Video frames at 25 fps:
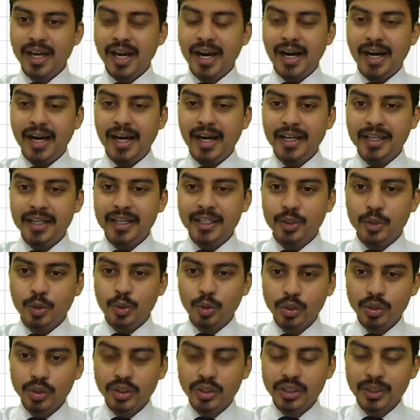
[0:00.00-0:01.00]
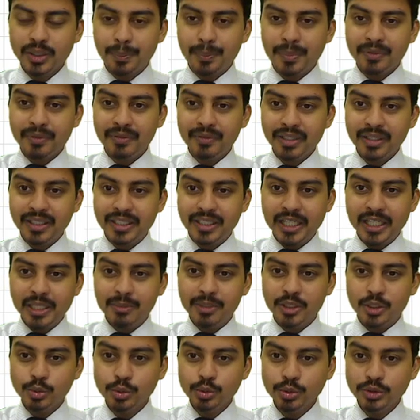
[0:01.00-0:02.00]
I go to the pivot table
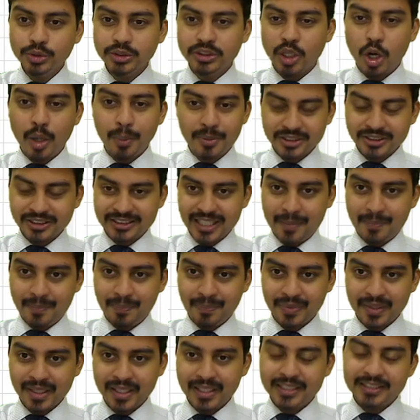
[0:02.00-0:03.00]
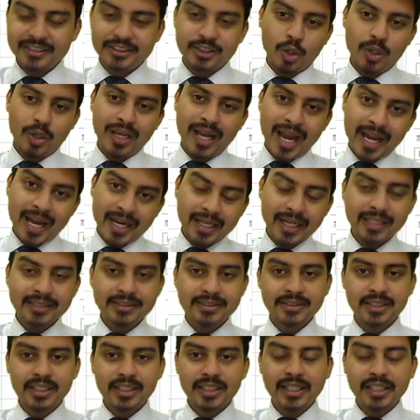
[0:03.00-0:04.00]
tools options tab. It's called analyze
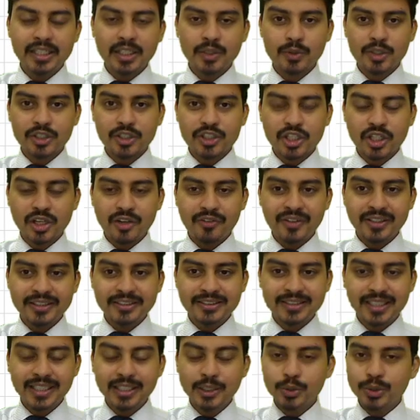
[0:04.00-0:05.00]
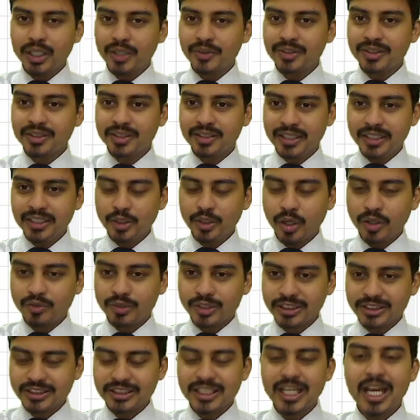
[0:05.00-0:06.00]
in the later version of Excel 2013
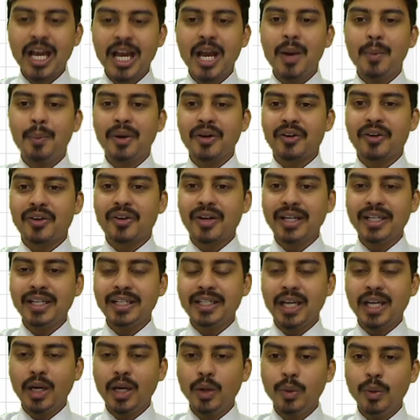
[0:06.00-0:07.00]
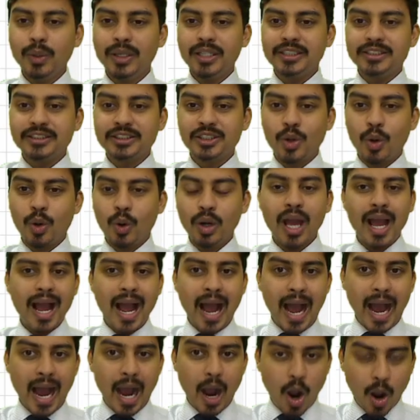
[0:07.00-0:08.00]
onwards, but right now it's called
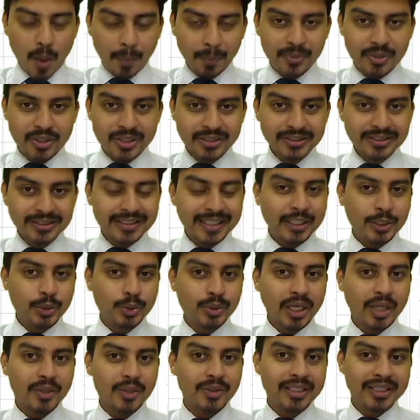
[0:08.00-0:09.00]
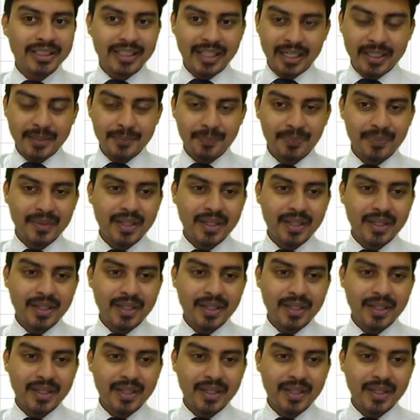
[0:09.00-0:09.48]
options in 2010.